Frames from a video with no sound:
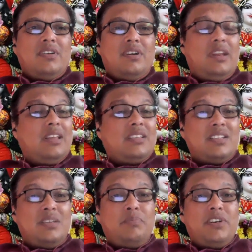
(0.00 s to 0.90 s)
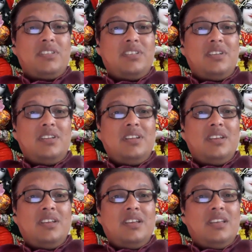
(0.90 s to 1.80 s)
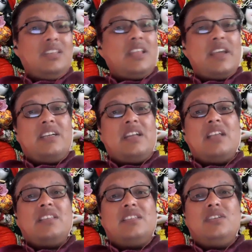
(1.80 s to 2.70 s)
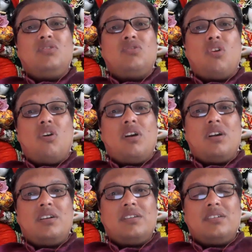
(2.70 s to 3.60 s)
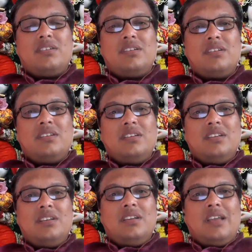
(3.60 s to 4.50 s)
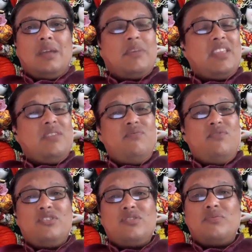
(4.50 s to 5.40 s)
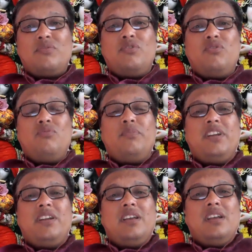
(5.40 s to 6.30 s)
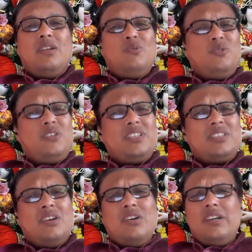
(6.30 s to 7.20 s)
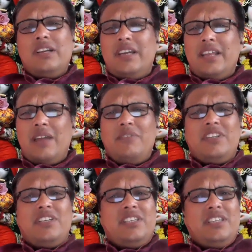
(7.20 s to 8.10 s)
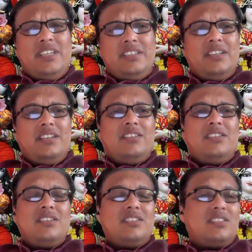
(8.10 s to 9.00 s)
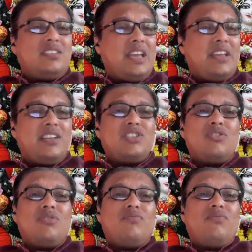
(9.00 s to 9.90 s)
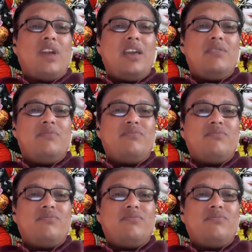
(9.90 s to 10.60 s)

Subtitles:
A lusty person is like a dancing dog, and by the influence of Cupid loses gravity, intelligence, direction of life.